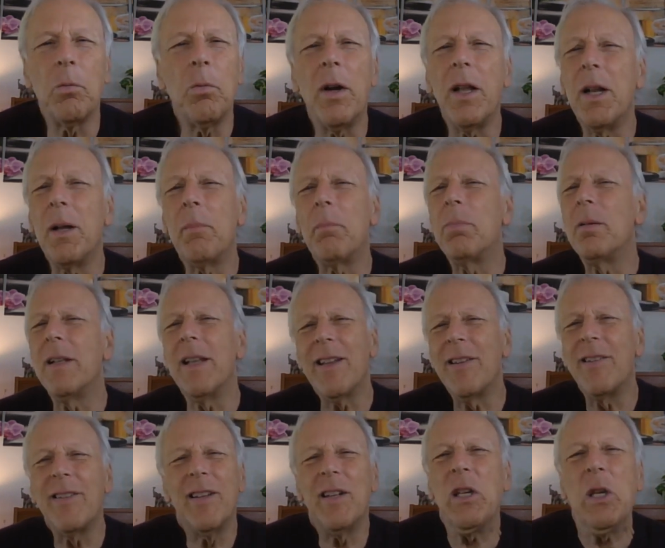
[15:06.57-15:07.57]
What a
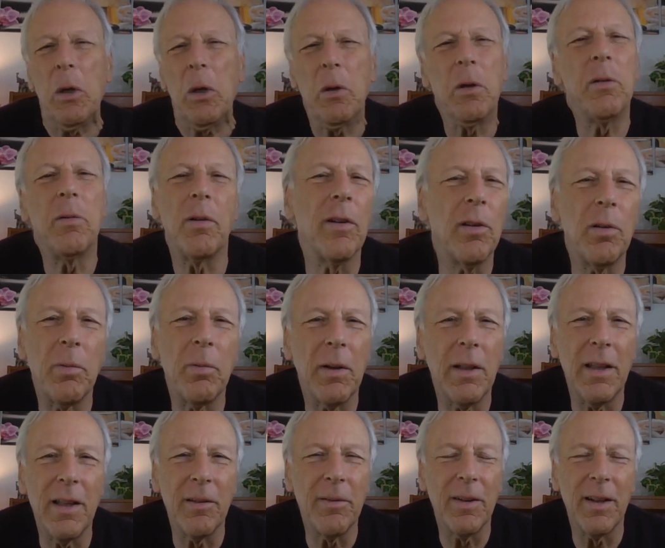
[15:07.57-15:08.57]
blessed universe we
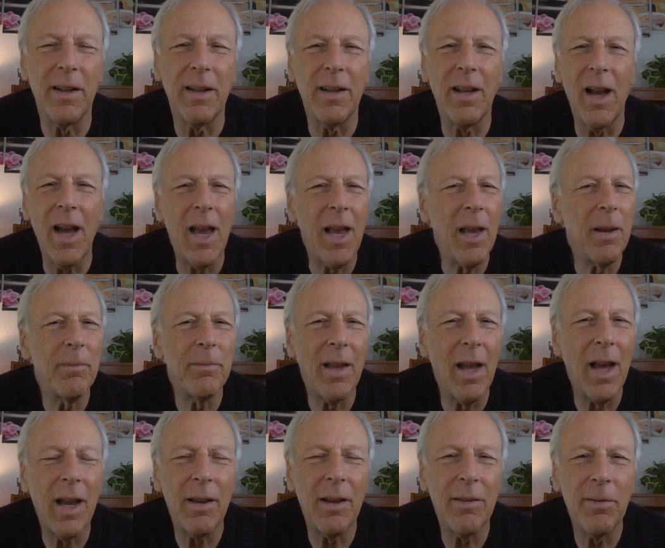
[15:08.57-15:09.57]
live in.
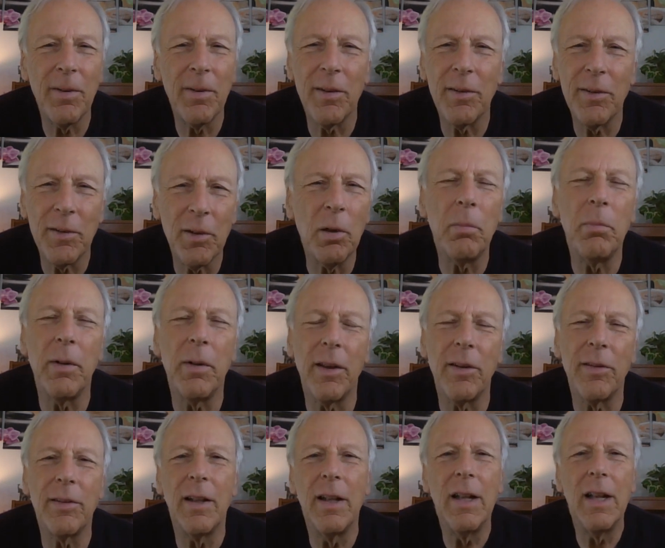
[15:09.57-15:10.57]
I feel so
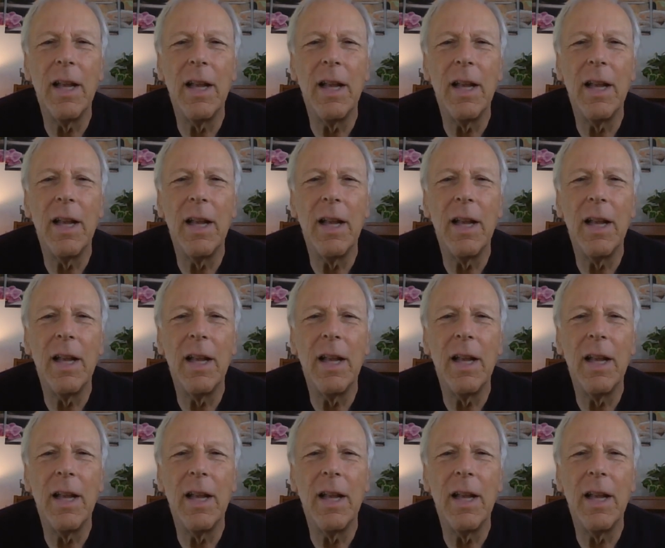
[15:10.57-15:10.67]
blessed.